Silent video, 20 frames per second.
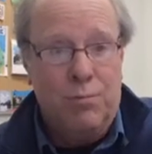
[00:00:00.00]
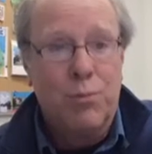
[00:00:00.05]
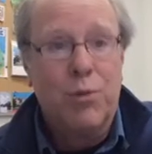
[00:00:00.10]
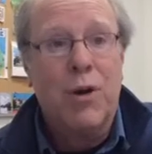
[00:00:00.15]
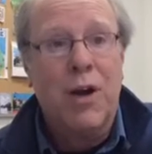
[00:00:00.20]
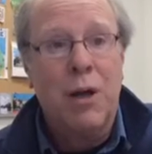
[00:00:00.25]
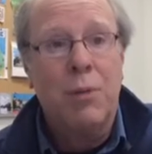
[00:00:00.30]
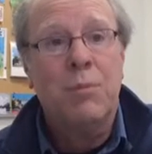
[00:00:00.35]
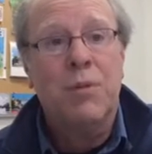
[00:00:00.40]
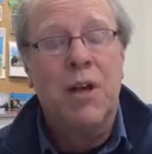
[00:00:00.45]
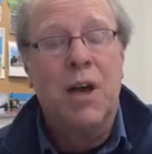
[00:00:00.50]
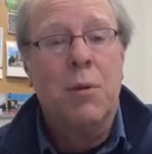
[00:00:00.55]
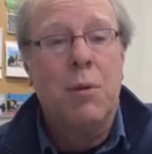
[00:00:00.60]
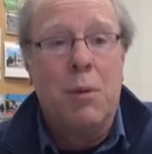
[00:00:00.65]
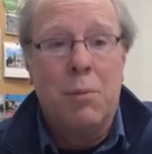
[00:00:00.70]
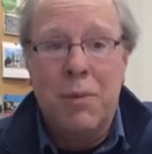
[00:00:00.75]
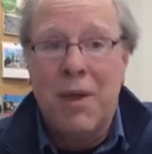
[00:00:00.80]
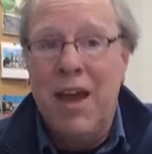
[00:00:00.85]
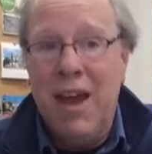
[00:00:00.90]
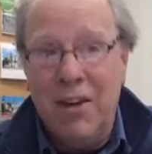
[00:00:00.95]
prime
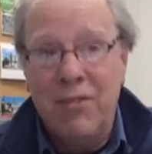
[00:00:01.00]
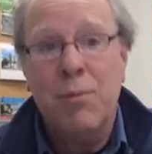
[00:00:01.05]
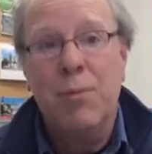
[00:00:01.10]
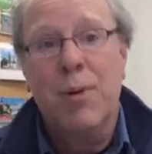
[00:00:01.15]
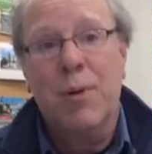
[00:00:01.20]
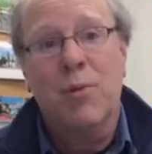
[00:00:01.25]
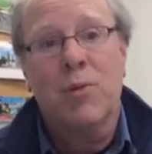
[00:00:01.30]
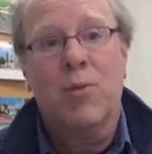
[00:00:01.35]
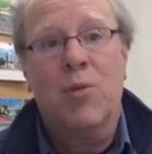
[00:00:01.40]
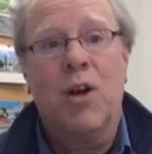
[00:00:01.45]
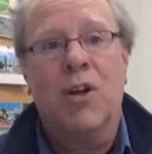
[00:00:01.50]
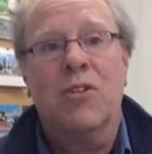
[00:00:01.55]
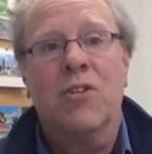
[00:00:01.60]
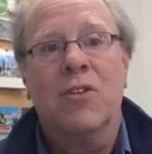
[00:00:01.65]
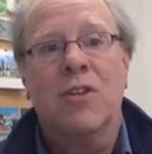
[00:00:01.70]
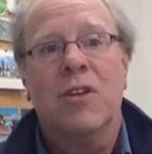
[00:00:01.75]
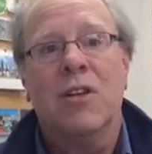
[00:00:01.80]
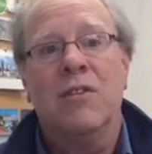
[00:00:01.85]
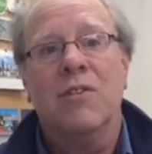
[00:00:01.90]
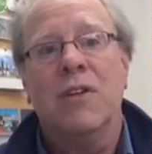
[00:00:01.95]
time. Everybody was
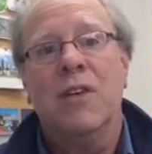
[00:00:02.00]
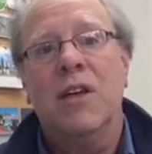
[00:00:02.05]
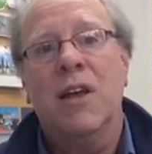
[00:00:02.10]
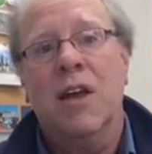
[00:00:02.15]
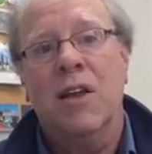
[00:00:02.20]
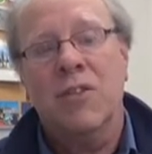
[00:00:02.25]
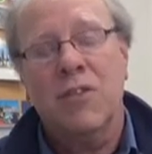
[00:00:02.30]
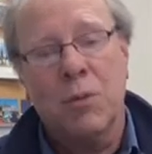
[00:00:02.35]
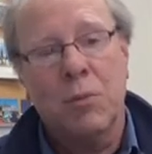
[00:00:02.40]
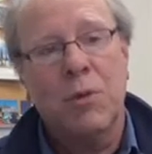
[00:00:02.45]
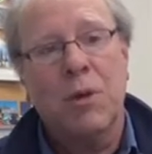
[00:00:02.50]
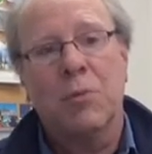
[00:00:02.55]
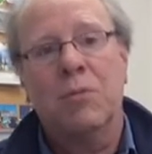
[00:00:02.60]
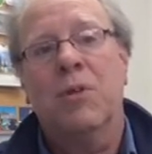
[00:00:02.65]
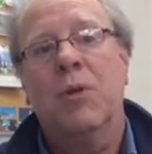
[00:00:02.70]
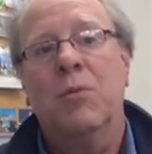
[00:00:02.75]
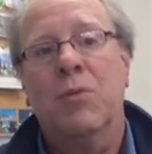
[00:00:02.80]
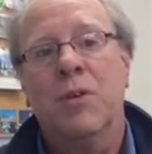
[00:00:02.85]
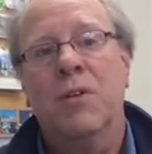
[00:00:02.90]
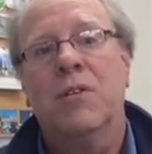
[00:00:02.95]
watching TV, and
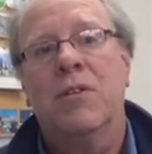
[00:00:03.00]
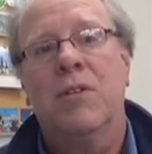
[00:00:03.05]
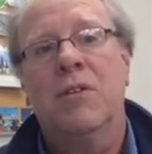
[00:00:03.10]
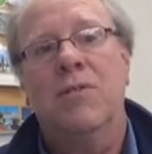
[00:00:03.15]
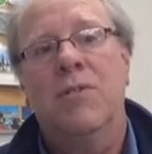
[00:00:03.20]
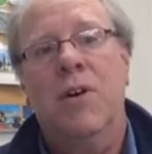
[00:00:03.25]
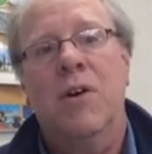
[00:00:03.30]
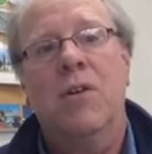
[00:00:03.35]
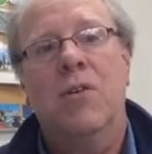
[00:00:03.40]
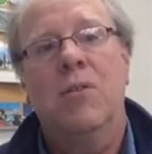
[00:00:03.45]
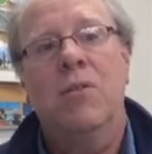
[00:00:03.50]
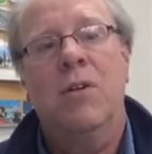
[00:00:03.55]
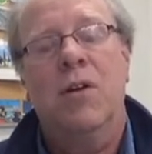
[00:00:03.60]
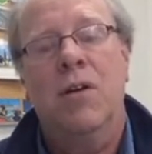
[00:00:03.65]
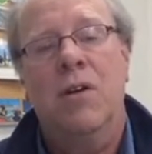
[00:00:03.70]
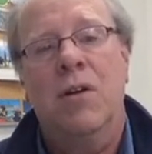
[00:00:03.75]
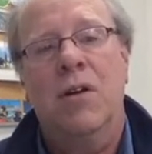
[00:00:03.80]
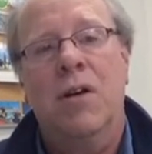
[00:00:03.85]
sometimes they would devote